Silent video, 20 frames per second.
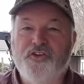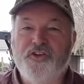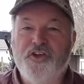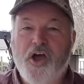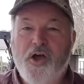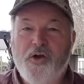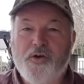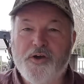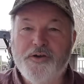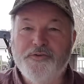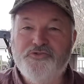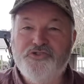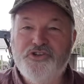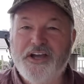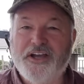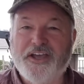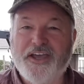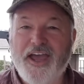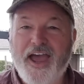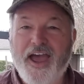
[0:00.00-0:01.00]
y'all go
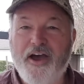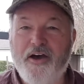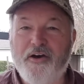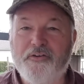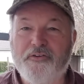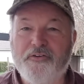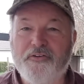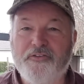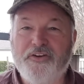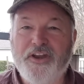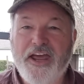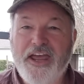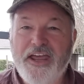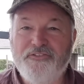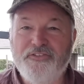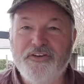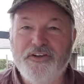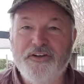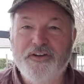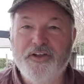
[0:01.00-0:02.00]
check out
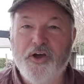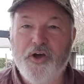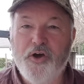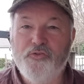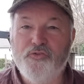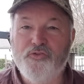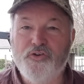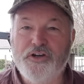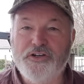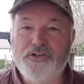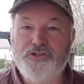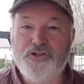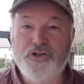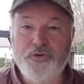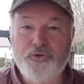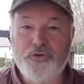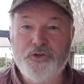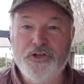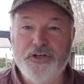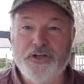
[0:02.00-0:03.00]
David over at
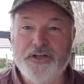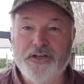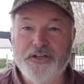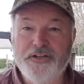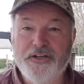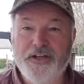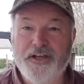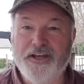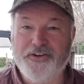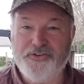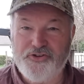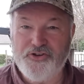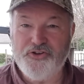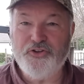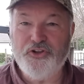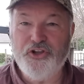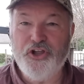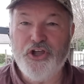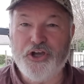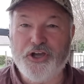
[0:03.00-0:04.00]
Cookin and
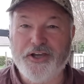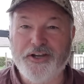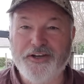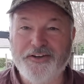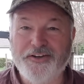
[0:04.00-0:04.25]
Two Lookin.